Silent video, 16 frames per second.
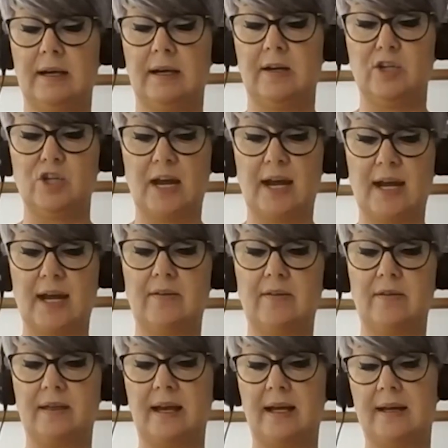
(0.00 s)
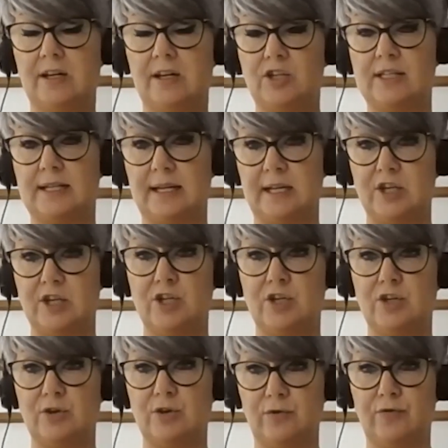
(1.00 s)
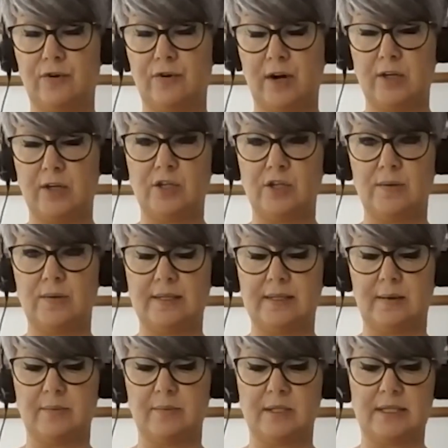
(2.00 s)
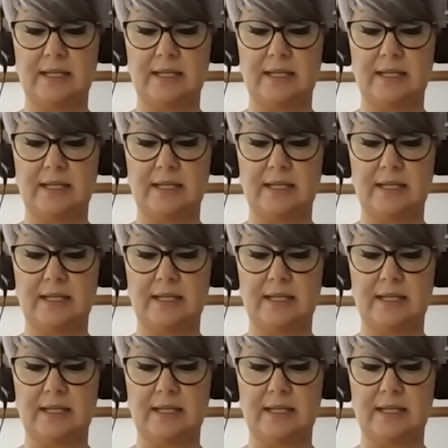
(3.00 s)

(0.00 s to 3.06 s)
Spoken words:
and check that that legislation you're referring to is up to